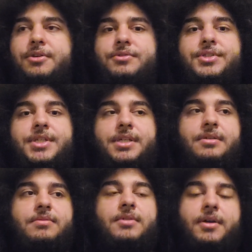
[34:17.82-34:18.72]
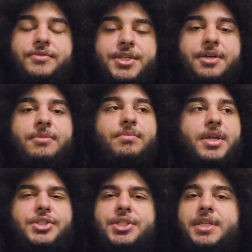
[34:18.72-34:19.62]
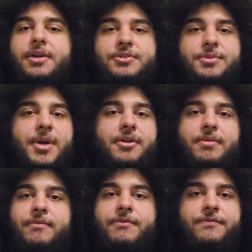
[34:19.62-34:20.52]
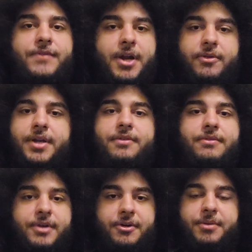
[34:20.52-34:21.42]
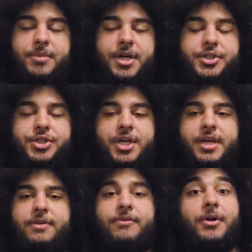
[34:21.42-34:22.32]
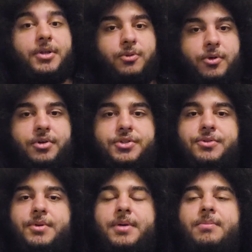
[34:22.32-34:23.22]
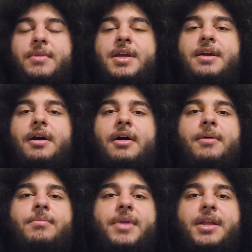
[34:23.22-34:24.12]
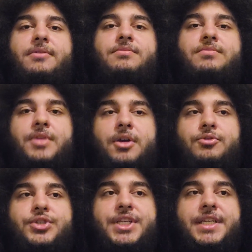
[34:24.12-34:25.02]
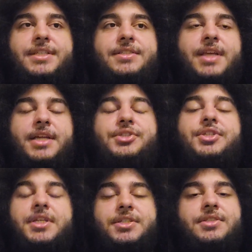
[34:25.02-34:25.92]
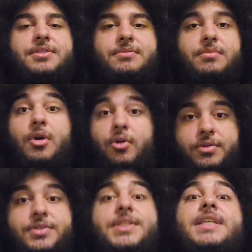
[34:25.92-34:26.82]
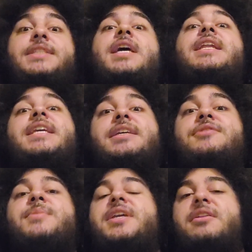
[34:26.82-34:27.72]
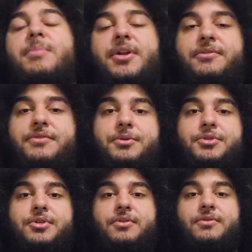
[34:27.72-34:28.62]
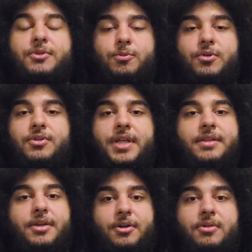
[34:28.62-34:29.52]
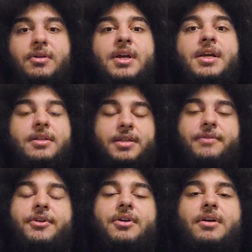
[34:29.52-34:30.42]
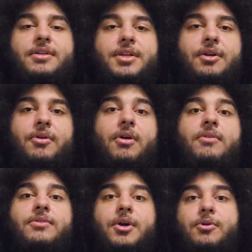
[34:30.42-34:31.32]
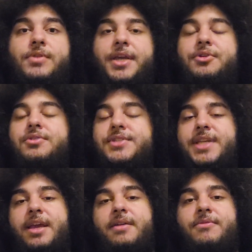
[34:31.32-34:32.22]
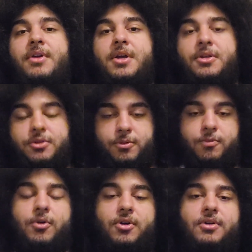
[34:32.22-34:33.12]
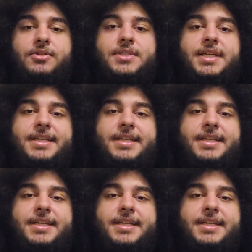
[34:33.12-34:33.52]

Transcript: She loves him and she cares about him very, very much. Very loyal to him, and sees that sees that he is making a better future for the world that they're living on. Although they couldn't save the world